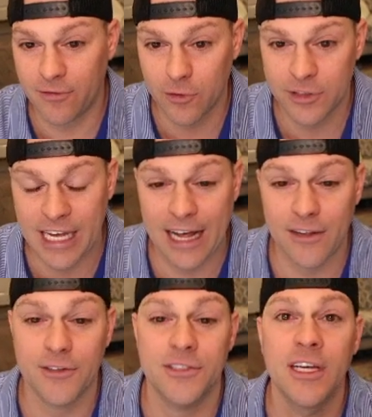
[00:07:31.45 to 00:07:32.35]
for
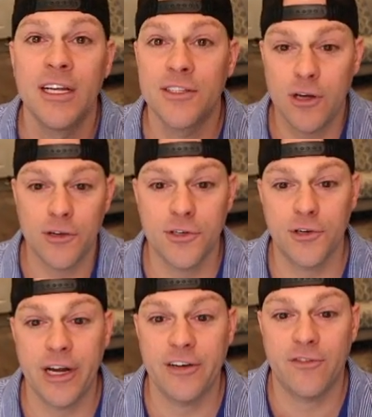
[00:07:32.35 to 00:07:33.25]
dollars it's also
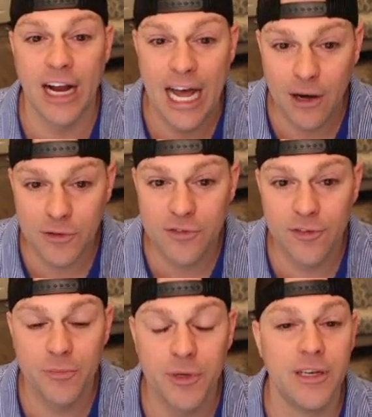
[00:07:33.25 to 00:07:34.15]
great for house
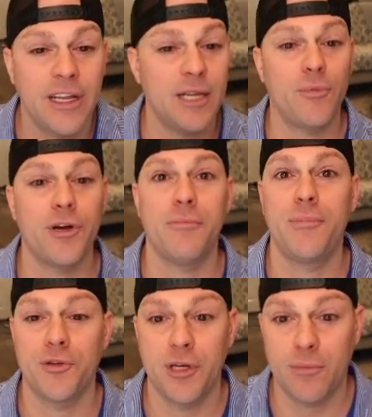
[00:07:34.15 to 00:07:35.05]
flipping anybody
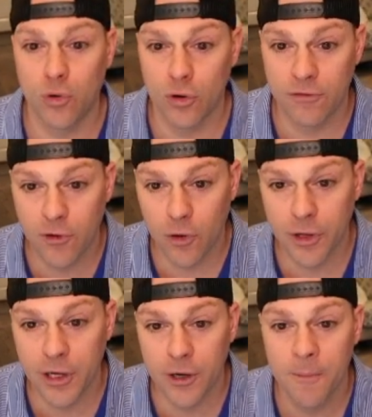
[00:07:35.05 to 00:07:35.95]
building a
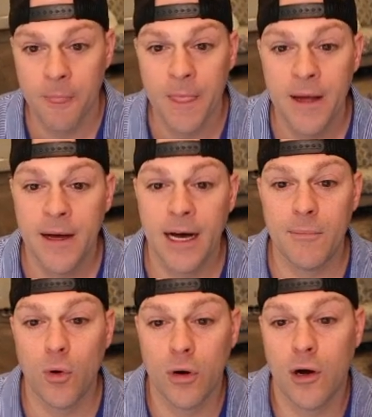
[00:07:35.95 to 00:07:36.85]
portfolio
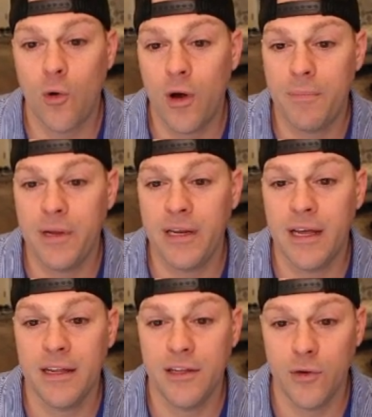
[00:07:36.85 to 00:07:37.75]
um, or
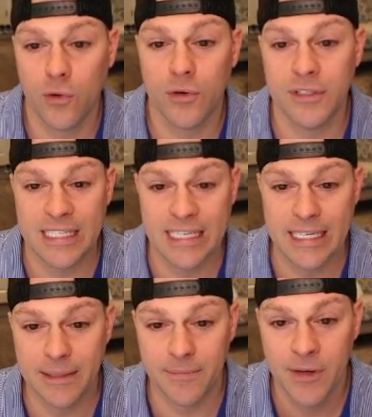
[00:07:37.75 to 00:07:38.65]
equipping your
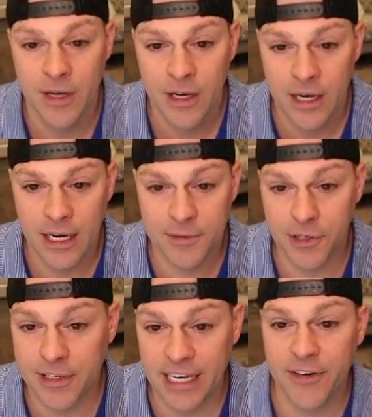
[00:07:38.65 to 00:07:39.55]
team uh,
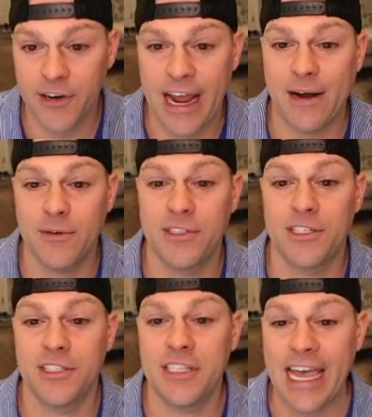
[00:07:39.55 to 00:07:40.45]
so give your
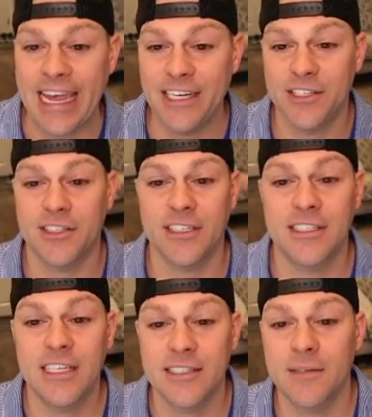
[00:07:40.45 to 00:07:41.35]
acquisitions agents a
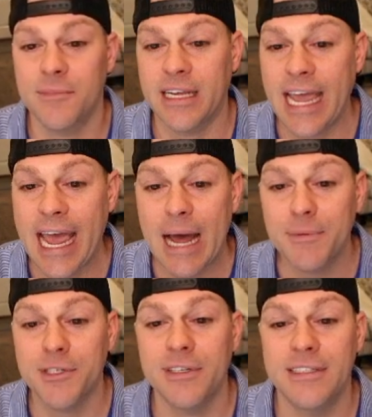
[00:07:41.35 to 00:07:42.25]
system to
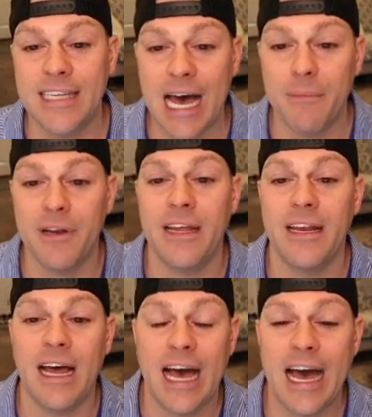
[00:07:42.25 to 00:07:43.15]
capture and
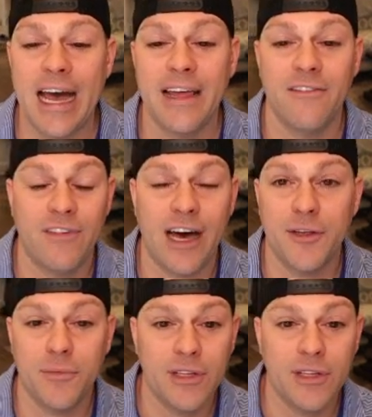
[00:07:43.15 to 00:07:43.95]
dominate high volume